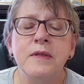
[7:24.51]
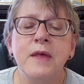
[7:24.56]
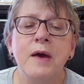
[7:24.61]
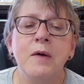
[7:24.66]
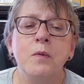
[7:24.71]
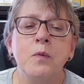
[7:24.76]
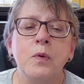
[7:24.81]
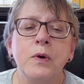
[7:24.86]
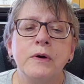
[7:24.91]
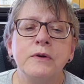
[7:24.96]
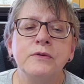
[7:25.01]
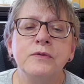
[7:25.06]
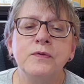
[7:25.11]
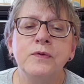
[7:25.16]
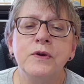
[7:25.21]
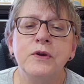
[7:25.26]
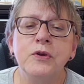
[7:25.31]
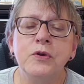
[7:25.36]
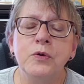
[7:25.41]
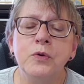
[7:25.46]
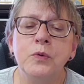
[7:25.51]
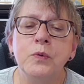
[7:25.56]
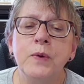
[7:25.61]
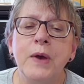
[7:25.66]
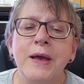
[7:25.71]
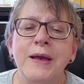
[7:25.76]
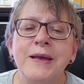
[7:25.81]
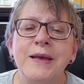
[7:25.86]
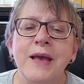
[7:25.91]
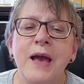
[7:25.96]
that works for you
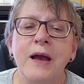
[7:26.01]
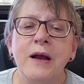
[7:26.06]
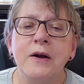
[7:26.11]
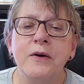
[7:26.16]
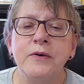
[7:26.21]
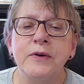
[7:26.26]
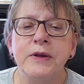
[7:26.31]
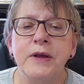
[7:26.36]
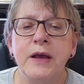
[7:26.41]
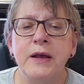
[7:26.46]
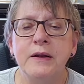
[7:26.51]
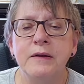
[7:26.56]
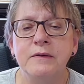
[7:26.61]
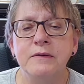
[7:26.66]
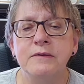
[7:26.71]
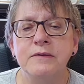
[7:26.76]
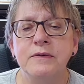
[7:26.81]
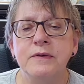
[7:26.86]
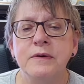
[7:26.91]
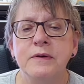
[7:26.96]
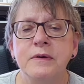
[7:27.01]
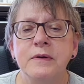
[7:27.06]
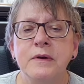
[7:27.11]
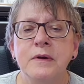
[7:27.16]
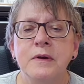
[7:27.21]
and get creative.